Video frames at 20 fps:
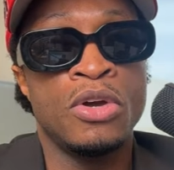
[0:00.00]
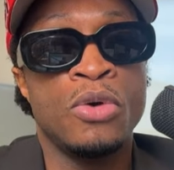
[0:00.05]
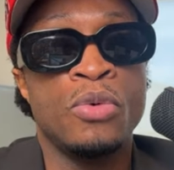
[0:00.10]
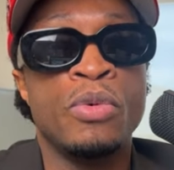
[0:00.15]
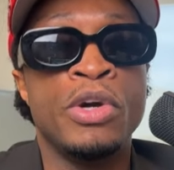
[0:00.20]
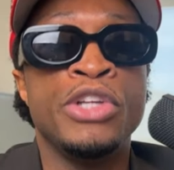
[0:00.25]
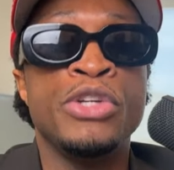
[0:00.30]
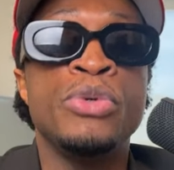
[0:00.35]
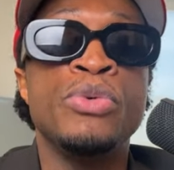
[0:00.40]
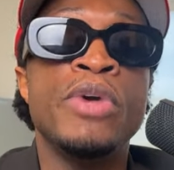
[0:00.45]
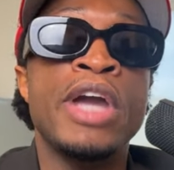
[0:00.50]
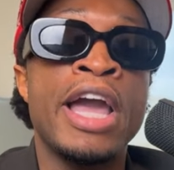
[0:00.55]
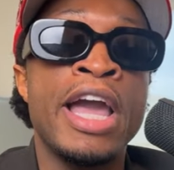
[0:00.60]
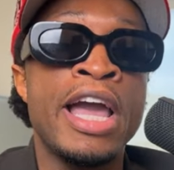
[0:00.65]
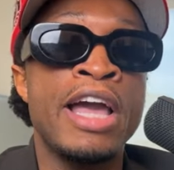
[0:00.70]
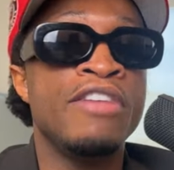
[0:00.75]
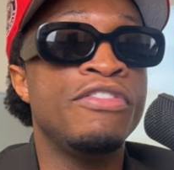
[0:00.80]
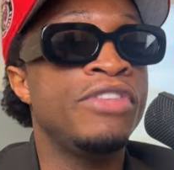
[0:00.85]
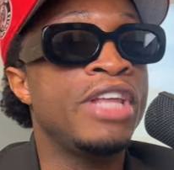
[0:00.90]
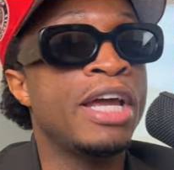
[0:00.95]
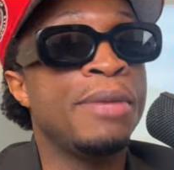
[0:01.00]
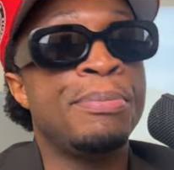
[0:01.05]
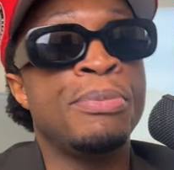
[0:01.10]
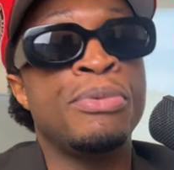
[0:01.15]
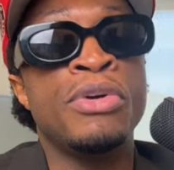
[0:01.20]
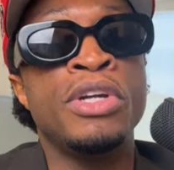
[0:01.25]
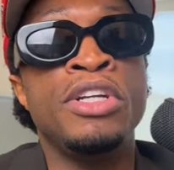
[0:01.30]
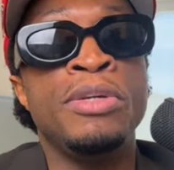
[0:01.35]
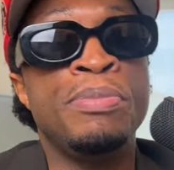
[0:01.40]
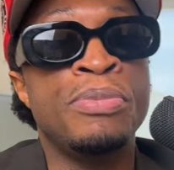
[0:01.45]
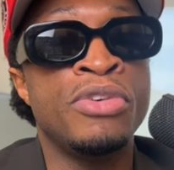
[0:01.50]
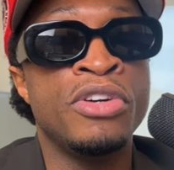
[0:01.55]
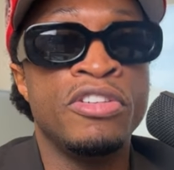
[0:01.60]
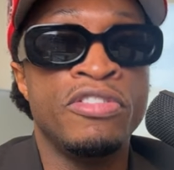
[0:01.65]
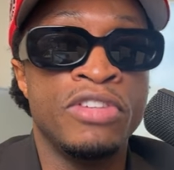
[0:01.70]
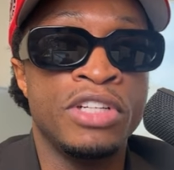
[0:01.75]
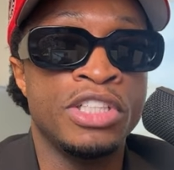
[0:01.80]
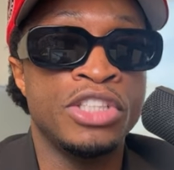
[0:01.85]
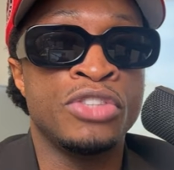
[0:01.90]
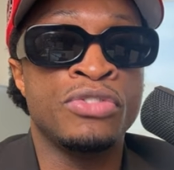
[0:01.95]
when you have that pretty
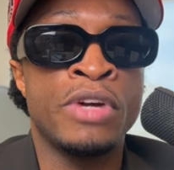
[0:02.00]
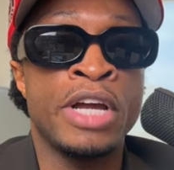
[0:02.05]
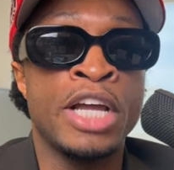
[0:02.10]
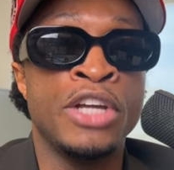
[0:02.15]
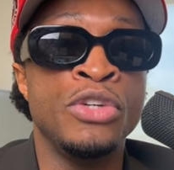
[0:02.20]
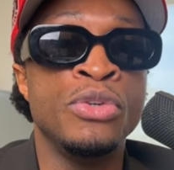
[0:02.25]
privilege, right,